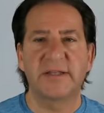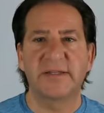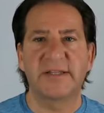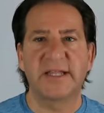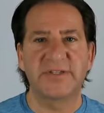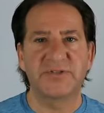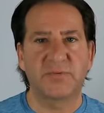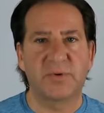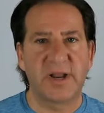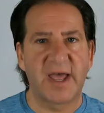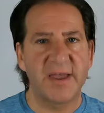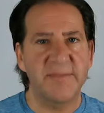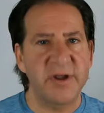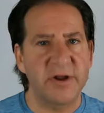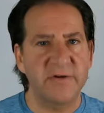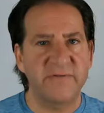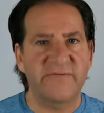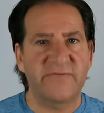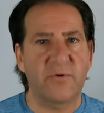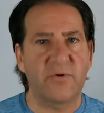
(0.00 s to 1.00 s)
That's what I'm
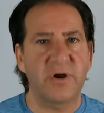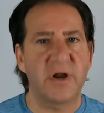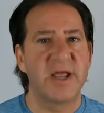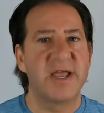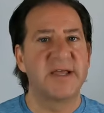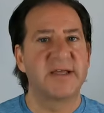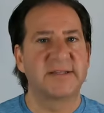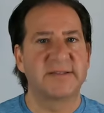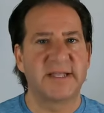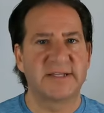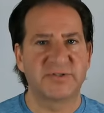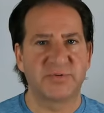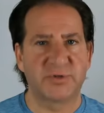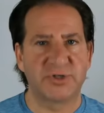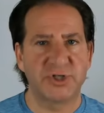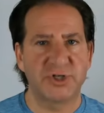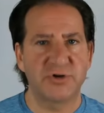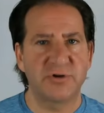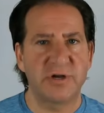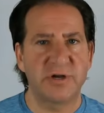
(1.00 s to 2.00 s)
here for. That's
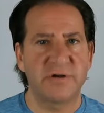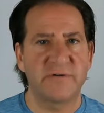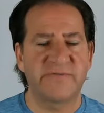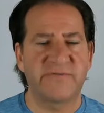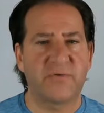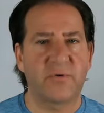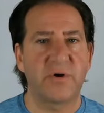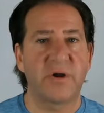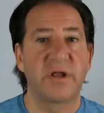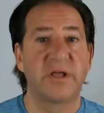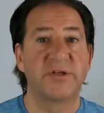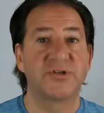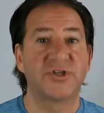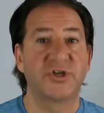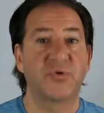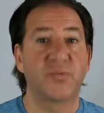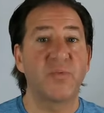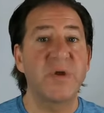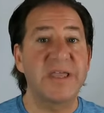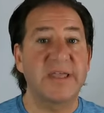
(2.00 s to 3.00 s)
what you're here for
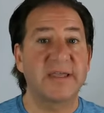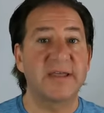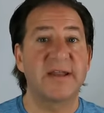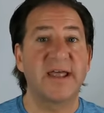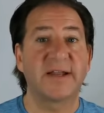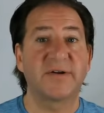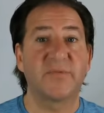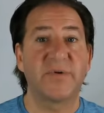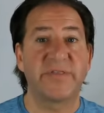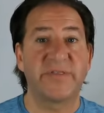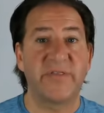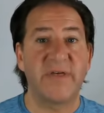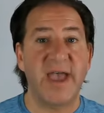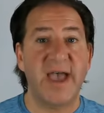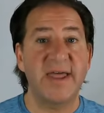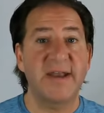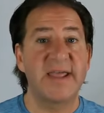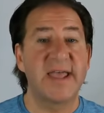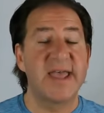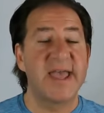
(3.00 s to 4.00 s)
to reconnect with
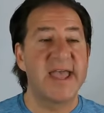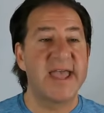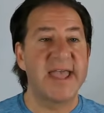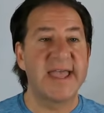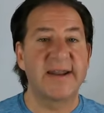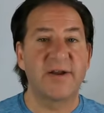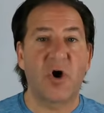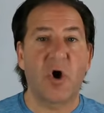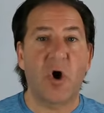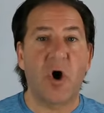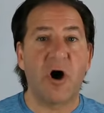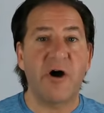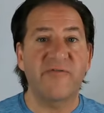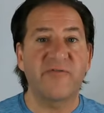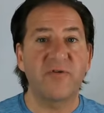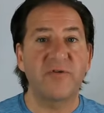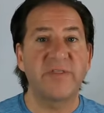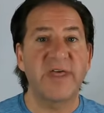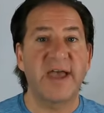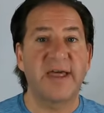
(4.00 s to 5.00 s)
that and
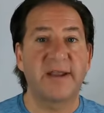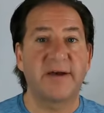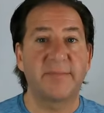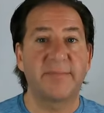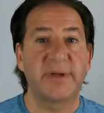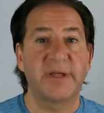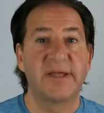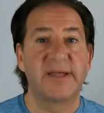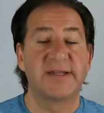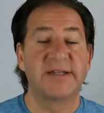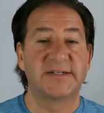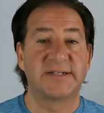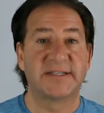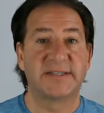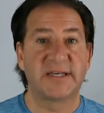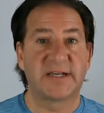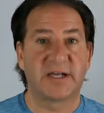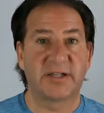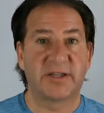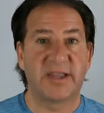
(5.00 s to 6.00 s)
offer that up to
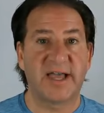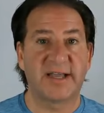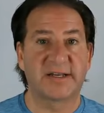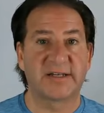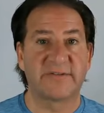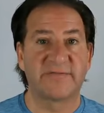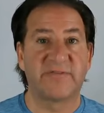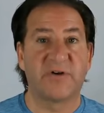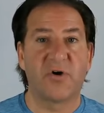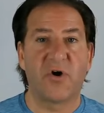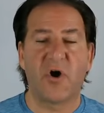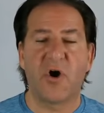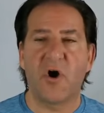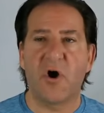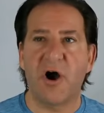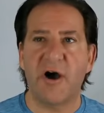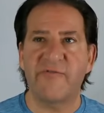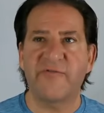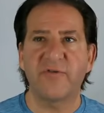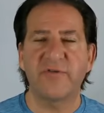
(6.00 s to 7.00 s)
the collective.
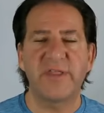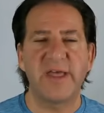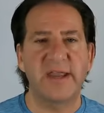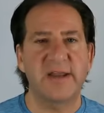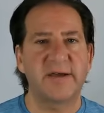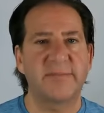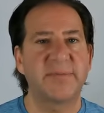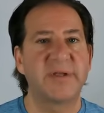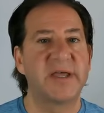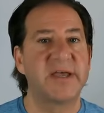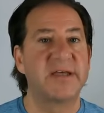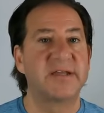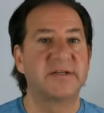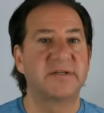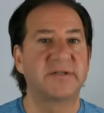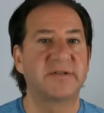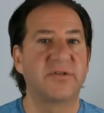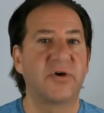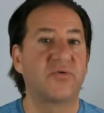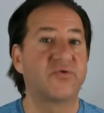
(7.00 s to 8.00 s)
Offer that up
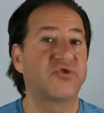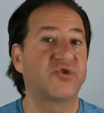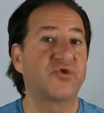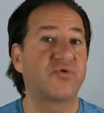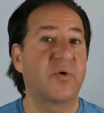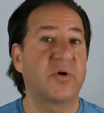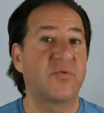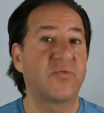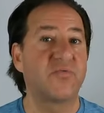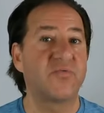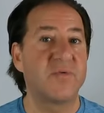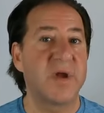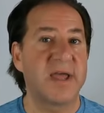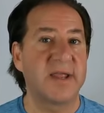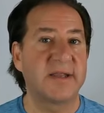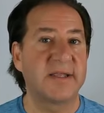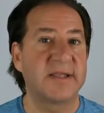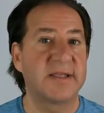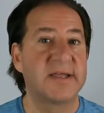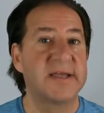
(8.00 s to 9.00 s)
to those who are
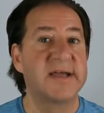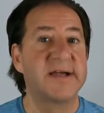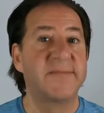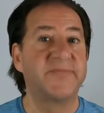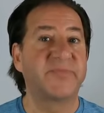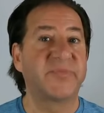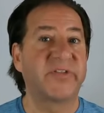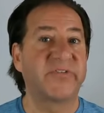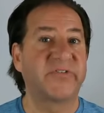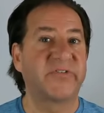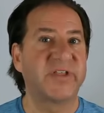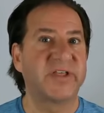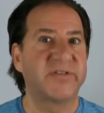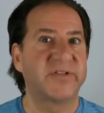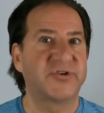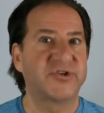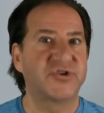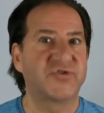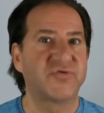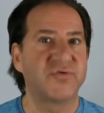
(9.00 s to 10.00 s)
ready to see
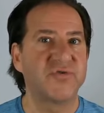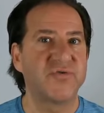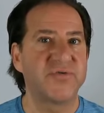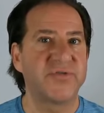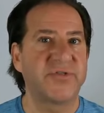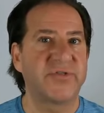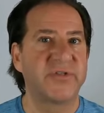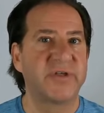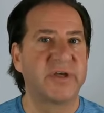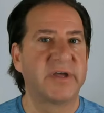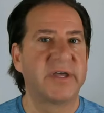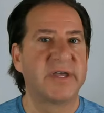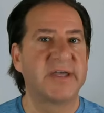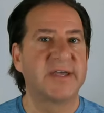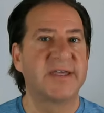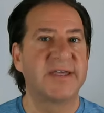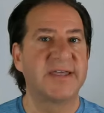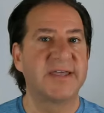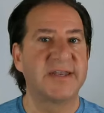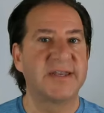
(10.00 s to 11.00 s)
the truth
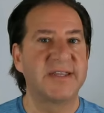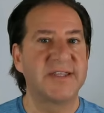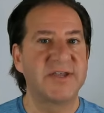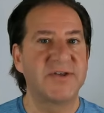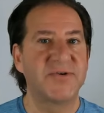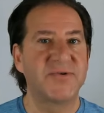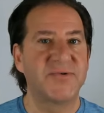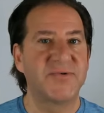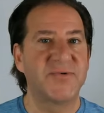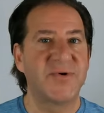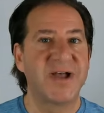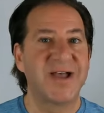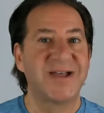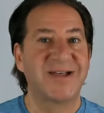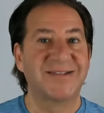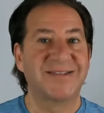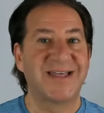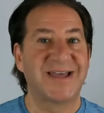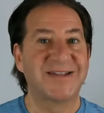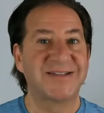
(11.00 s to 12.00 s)
in you
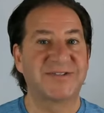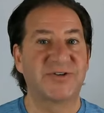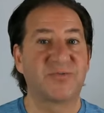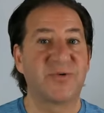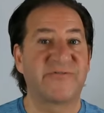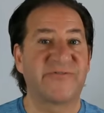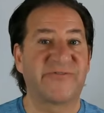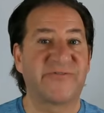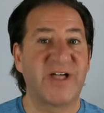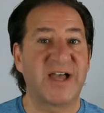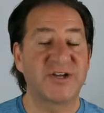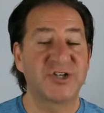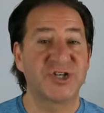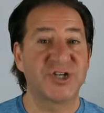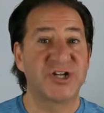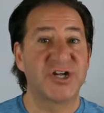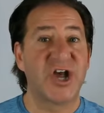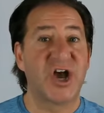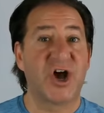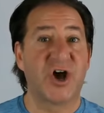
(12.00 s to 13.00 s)
that is a
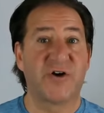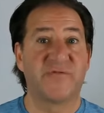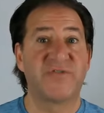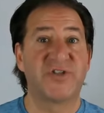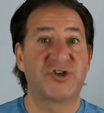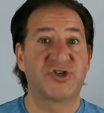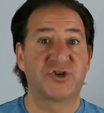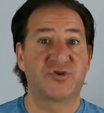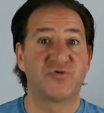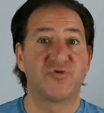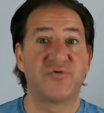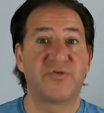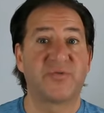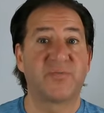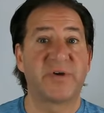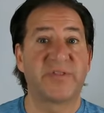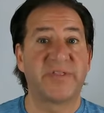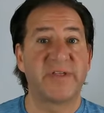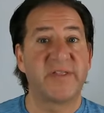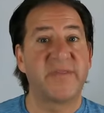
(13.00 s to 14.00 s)
reflection of the truth
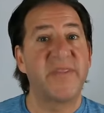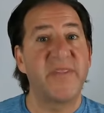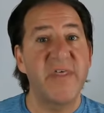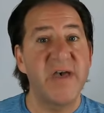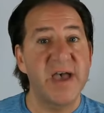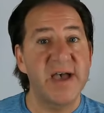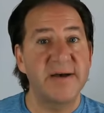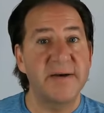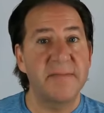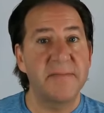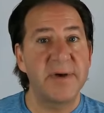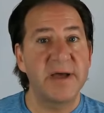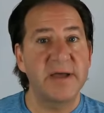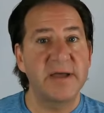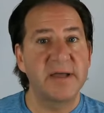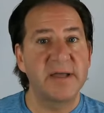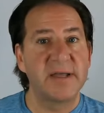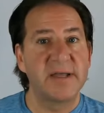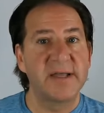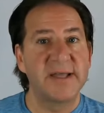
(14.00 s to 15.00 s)
within
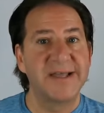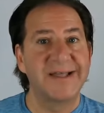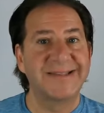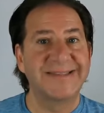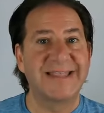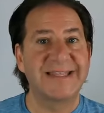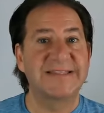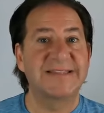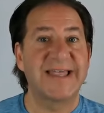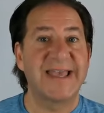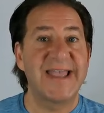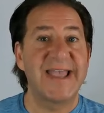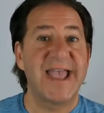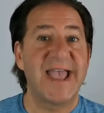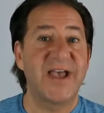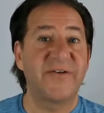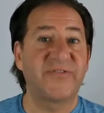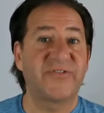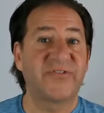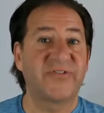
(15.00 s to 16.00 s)
them that they
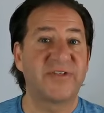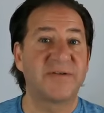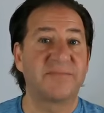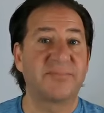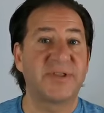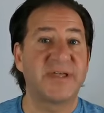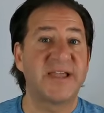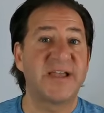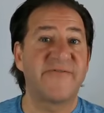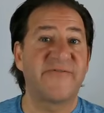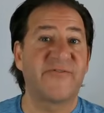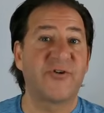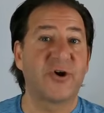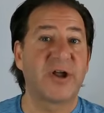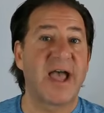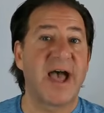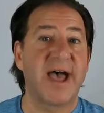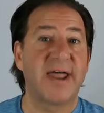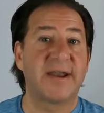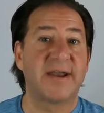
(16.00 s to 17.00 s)
have simply
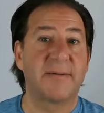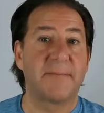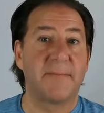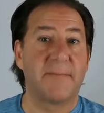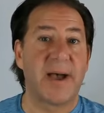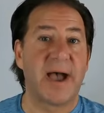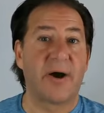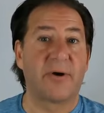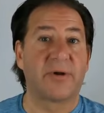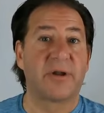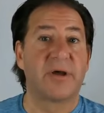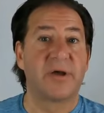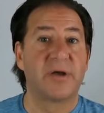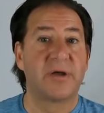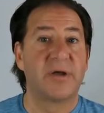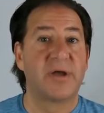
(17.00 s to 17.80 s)
forgotten about.